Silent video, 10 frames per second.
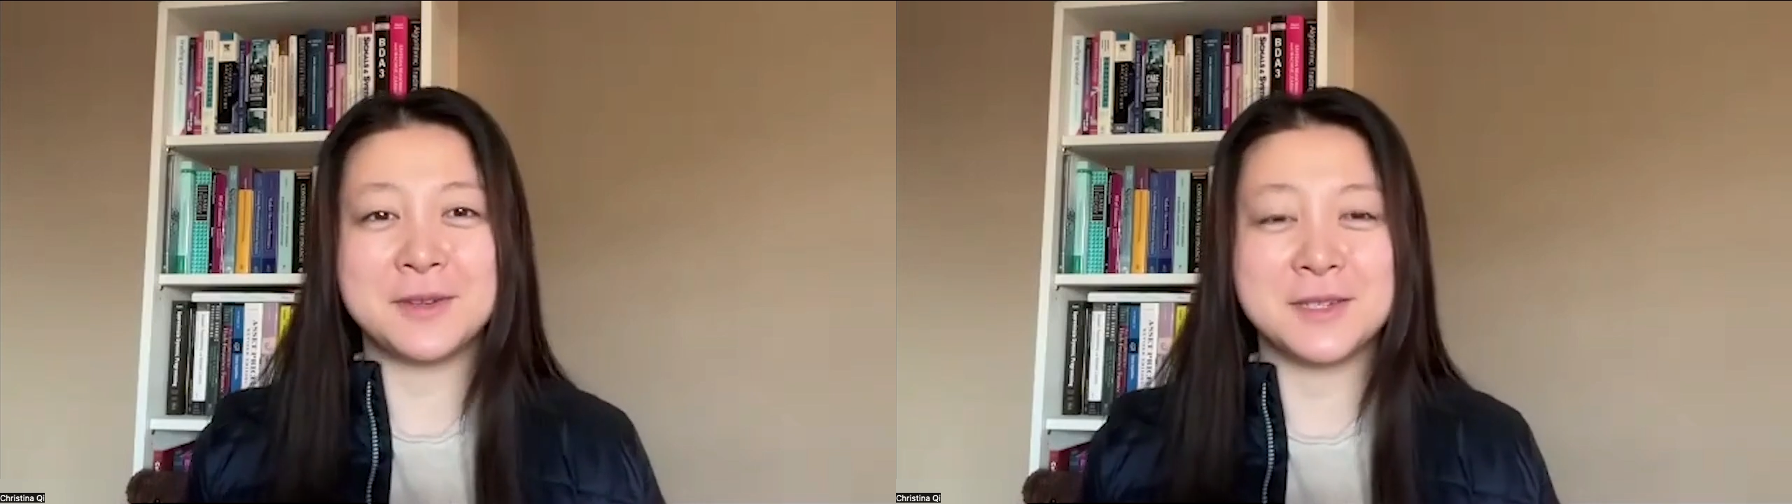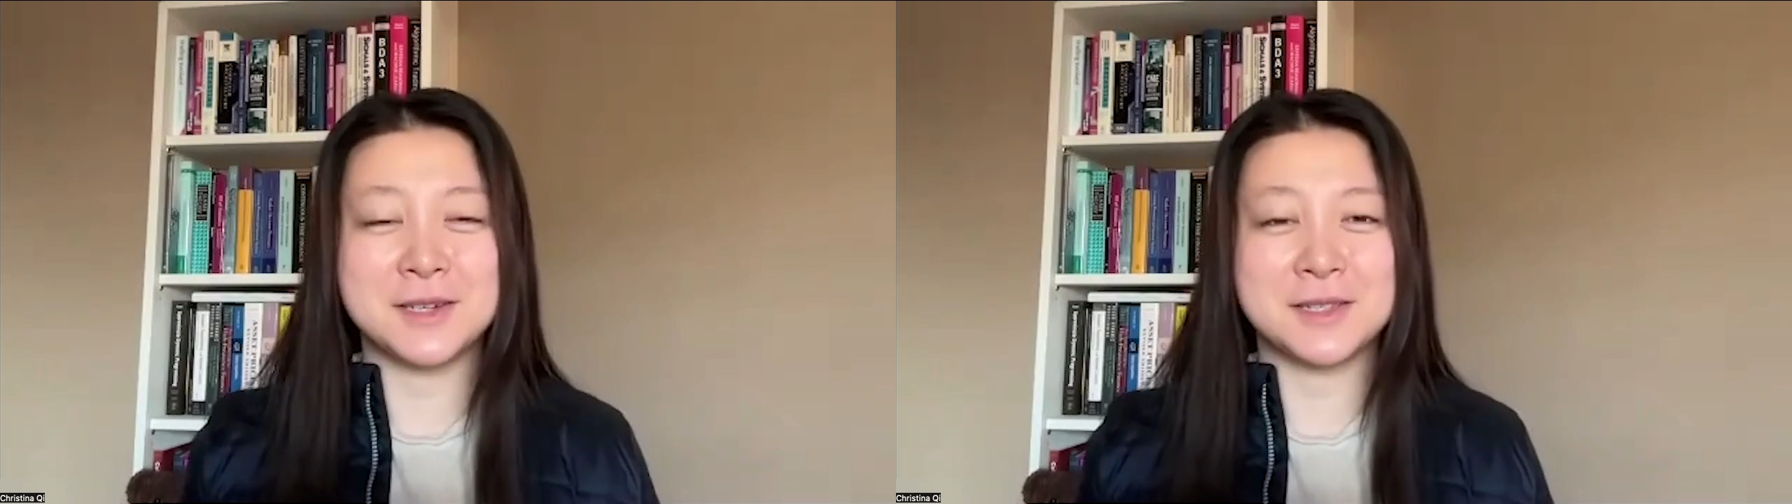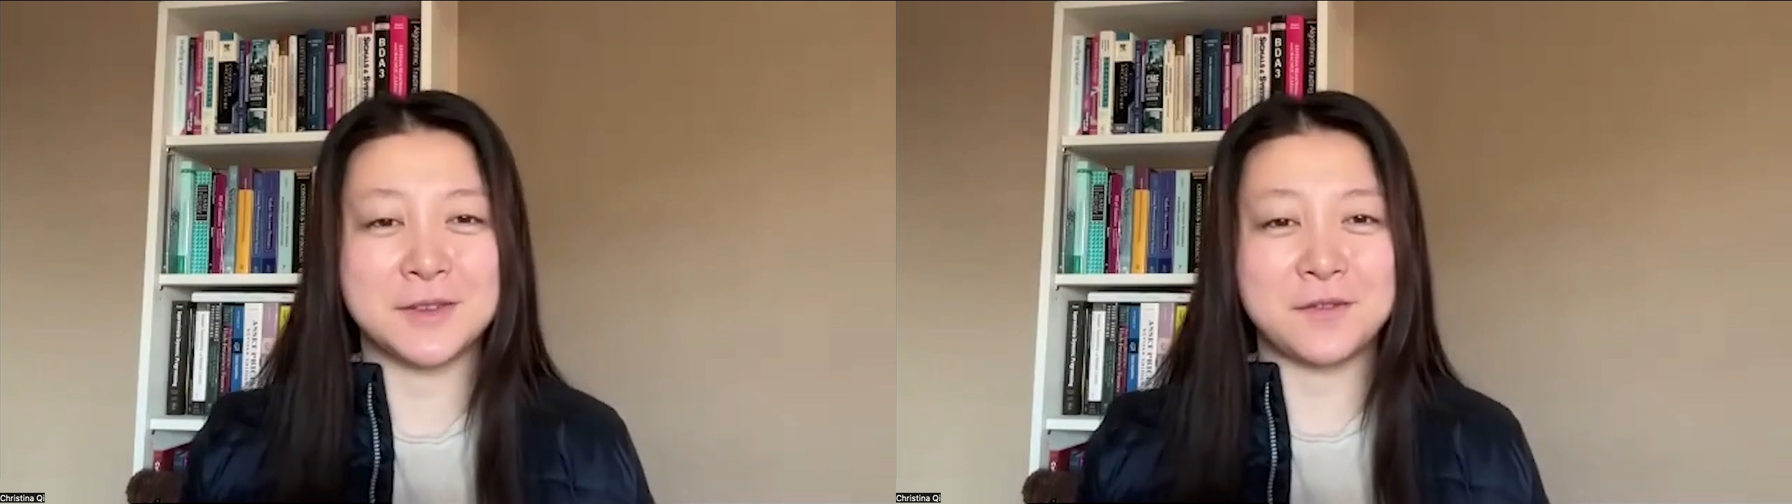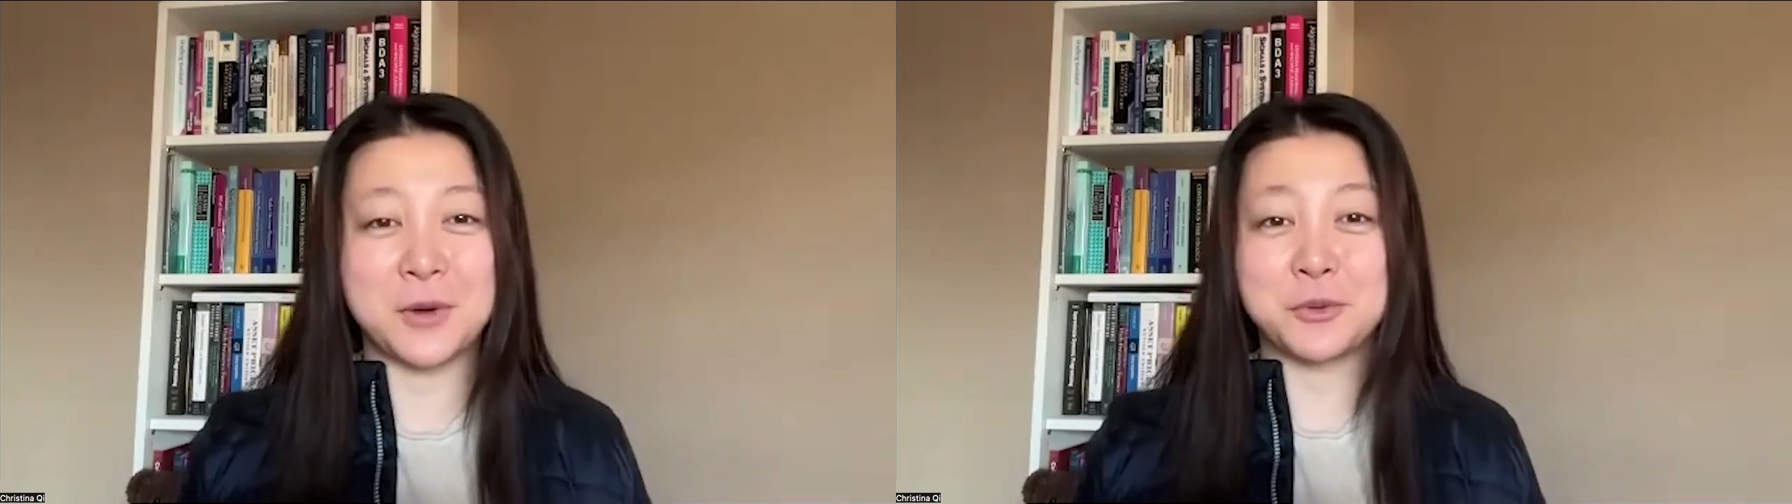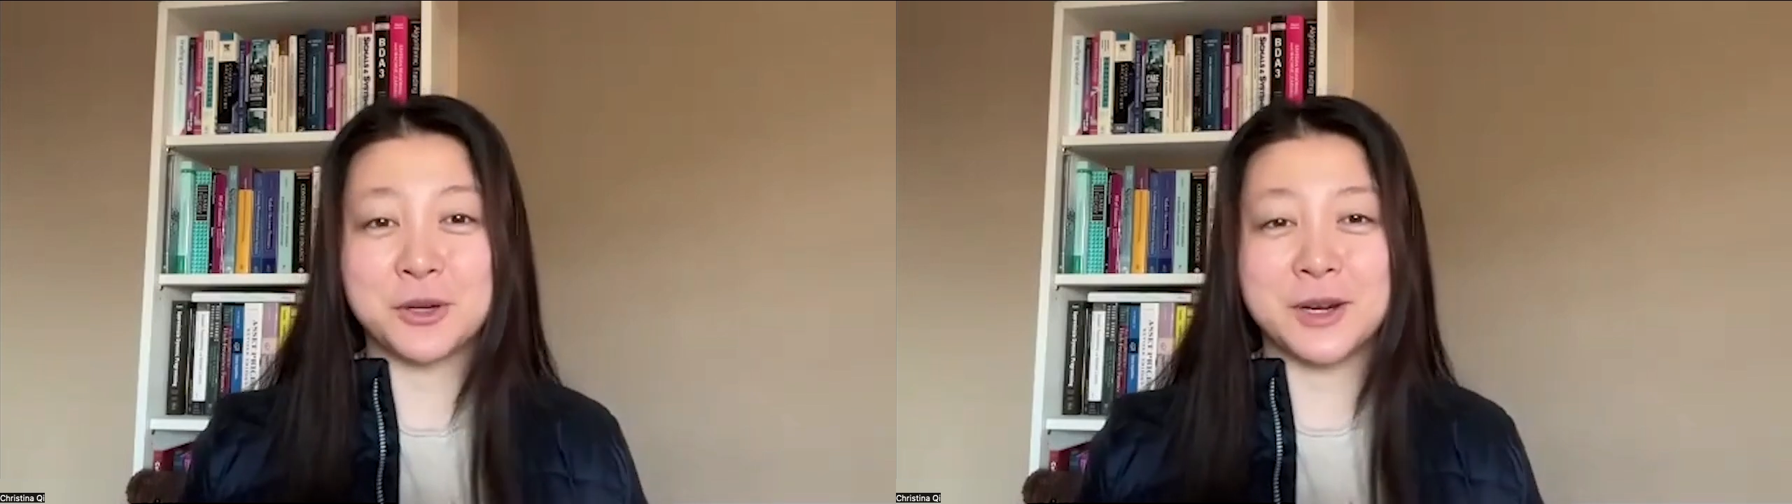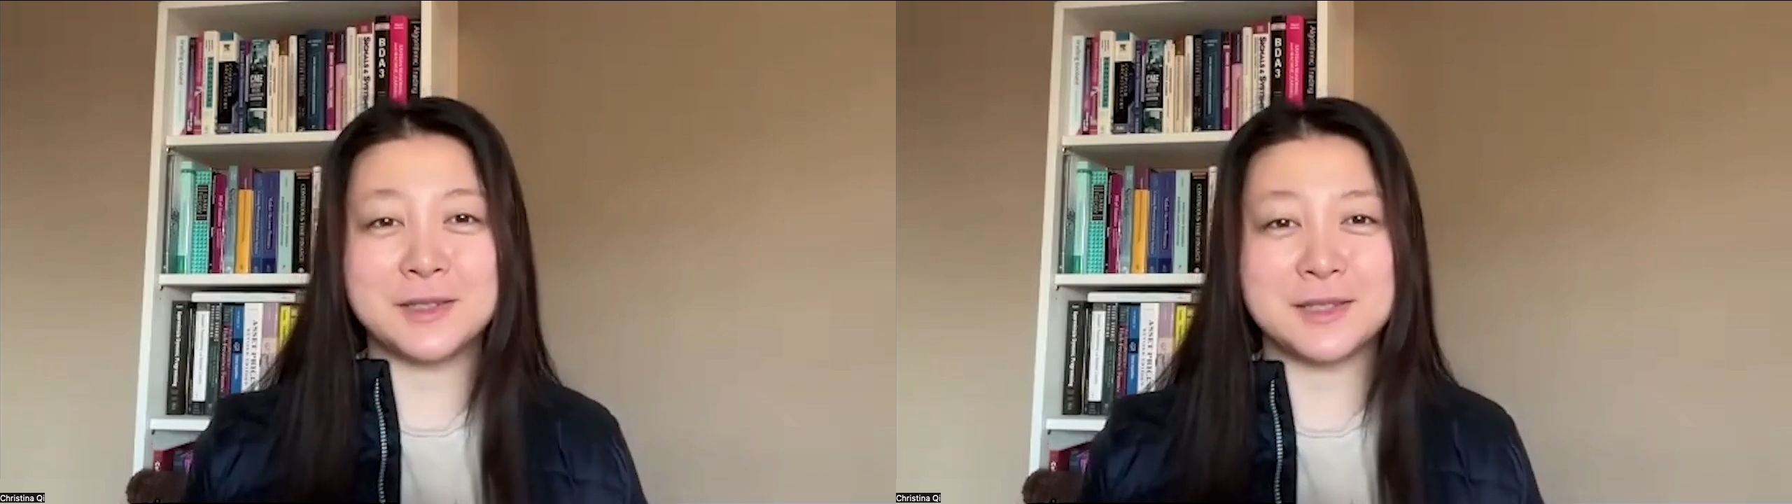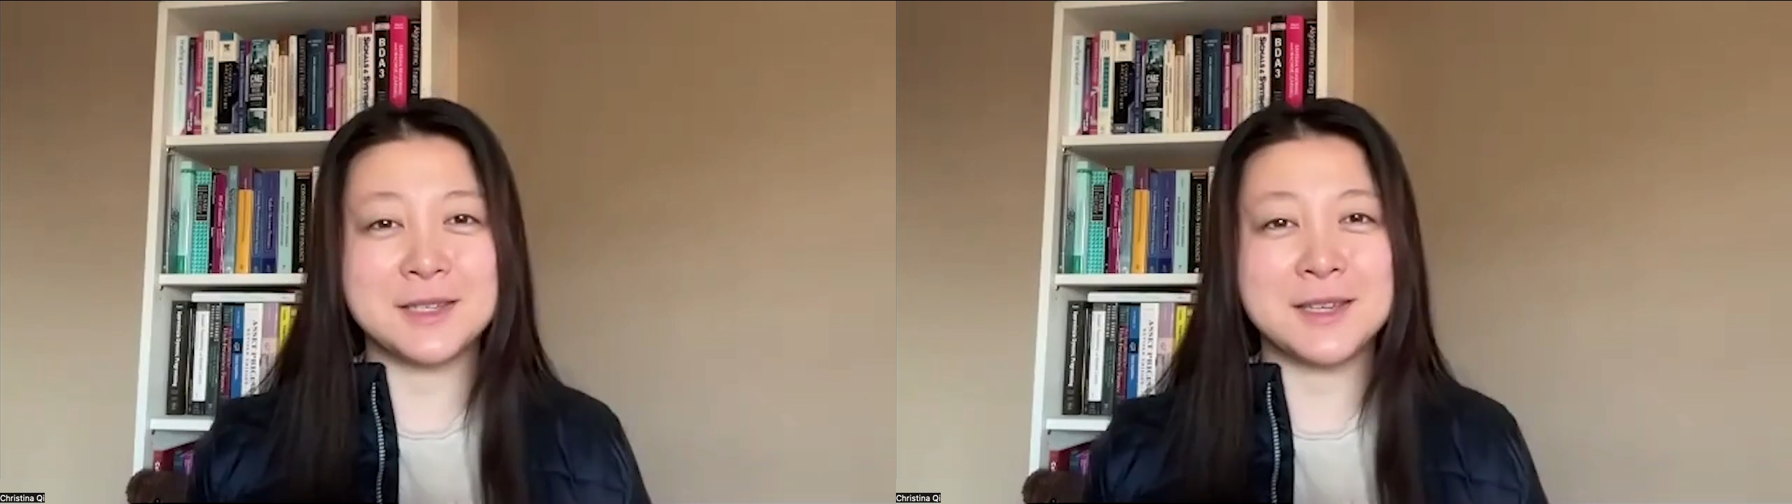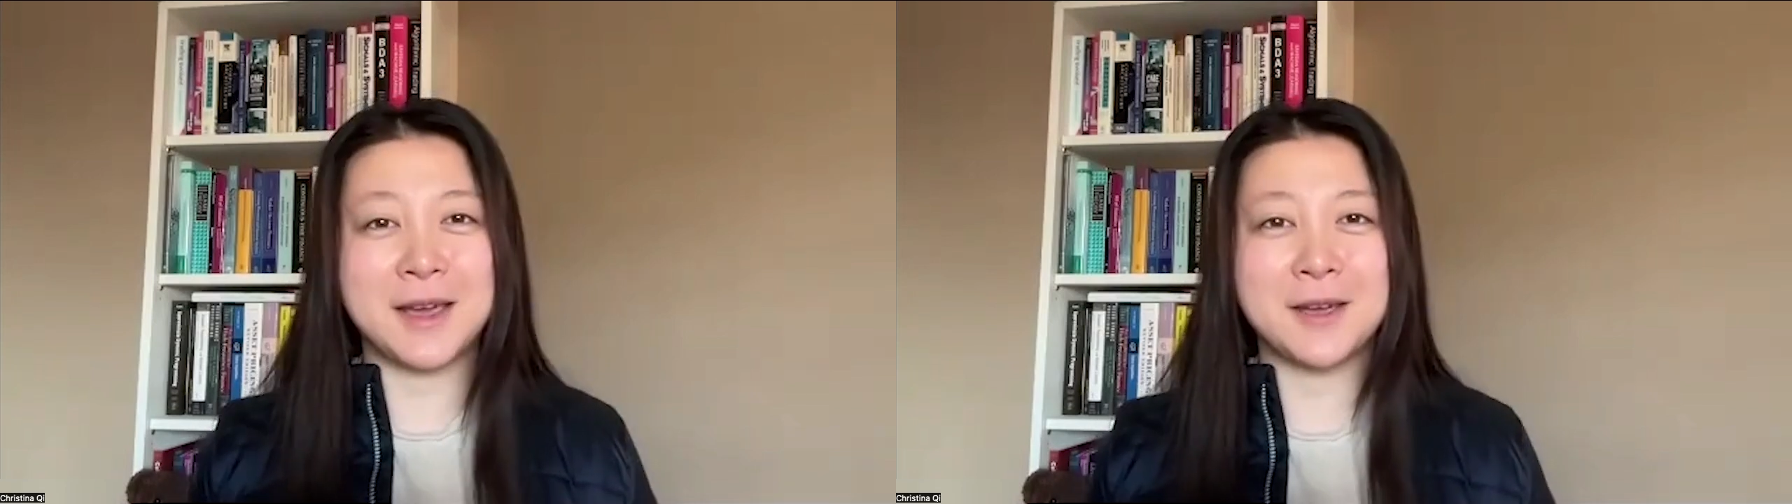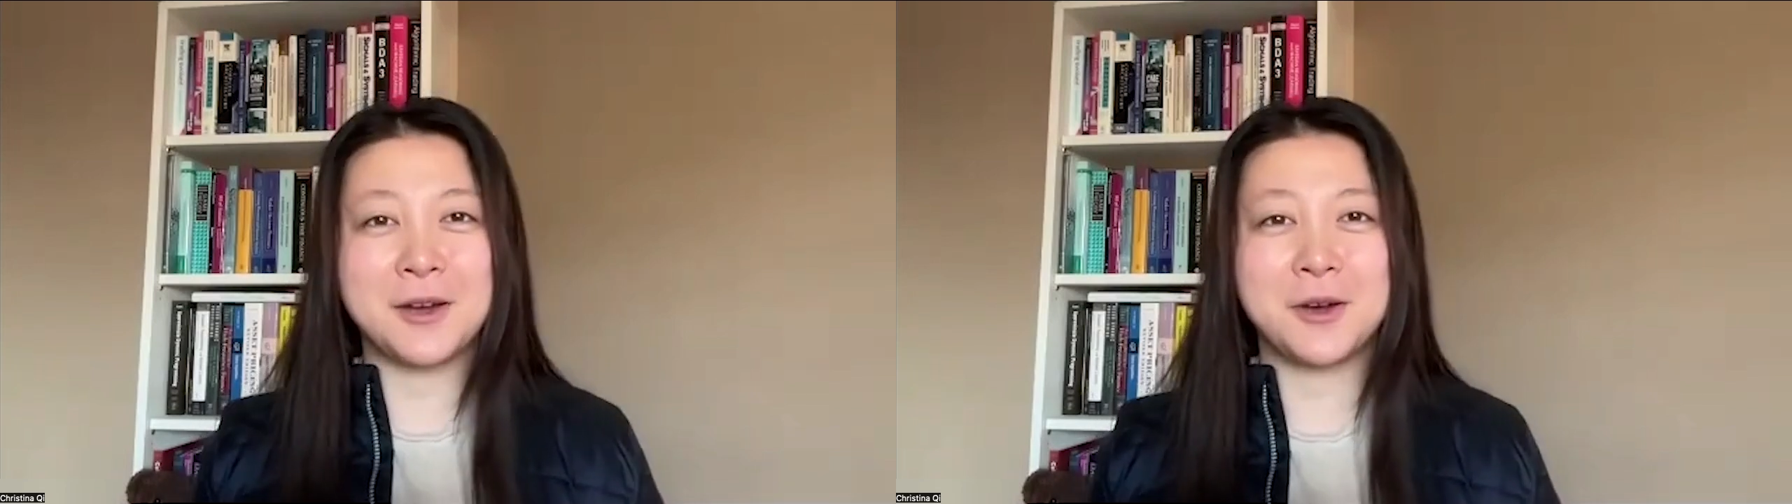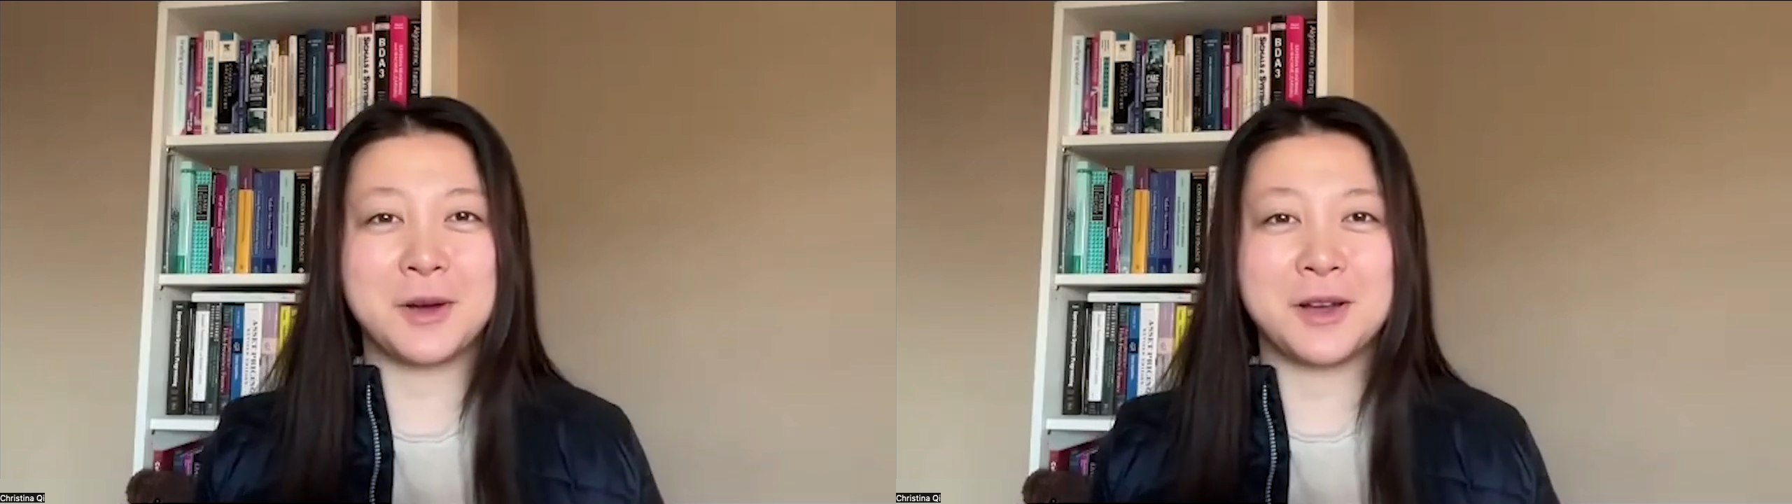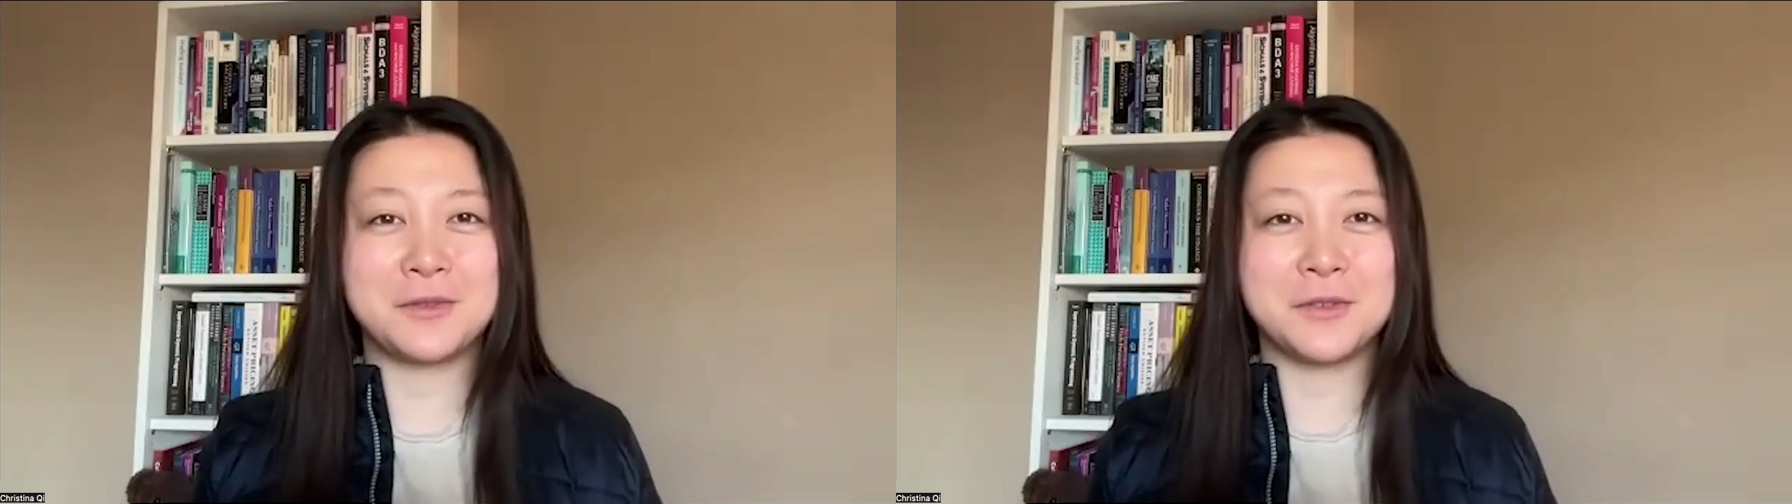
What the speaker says: She is the founder and CIO of